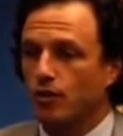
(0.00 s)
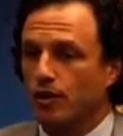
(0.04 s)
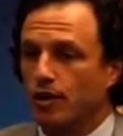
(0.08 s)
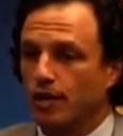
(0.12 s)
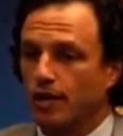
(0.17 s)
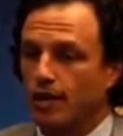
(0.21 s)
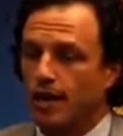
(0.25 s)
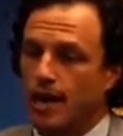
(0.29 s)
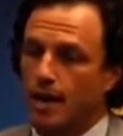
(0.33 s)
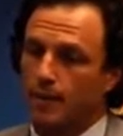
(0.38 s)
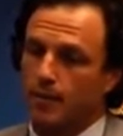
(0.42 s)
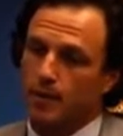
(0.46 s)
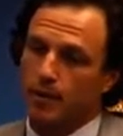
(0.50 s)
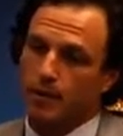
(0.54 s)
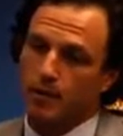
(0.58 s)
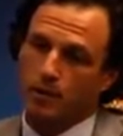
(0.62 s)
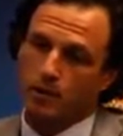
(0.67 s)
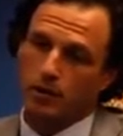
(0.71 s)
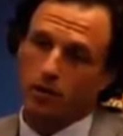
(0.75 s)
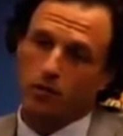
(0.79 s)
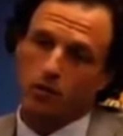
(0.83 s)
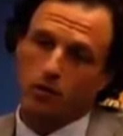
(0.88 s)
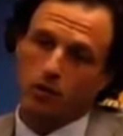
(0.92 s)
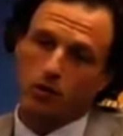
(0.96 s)
it can happen in the
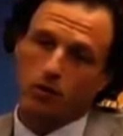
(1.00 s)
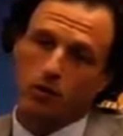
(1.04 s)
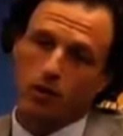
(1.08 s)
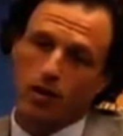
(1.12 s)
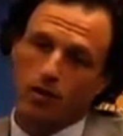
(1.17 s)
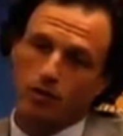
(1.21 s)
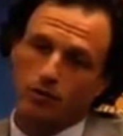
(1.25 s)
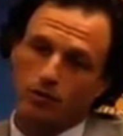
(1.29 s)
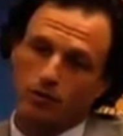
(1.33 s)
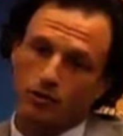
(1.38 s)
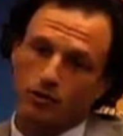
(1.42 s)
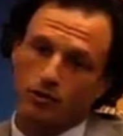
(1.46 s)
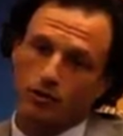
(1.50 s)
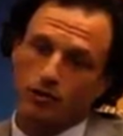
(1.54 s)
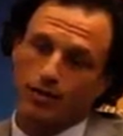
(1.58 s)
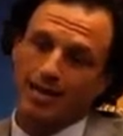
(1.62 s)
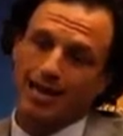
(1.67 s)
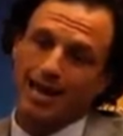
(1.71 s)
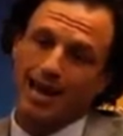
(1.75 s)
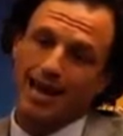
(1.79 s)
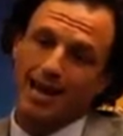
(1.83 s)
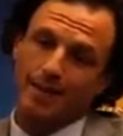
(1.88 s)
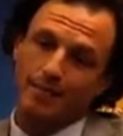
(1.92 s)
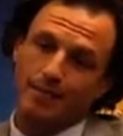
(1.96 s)
lower quadrant, or it can
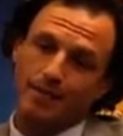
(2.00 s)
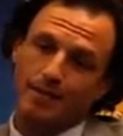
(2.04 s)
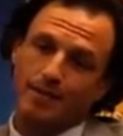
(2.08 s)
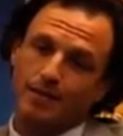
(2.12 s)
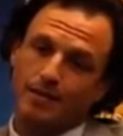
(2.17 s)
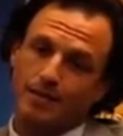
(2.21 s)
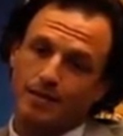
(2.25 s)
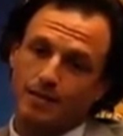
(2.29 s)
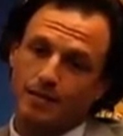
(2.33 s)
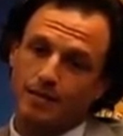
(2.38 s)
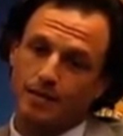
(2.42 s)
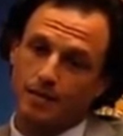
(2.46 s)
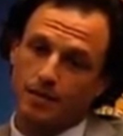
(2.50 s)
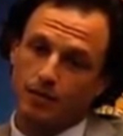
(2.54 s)
happen in the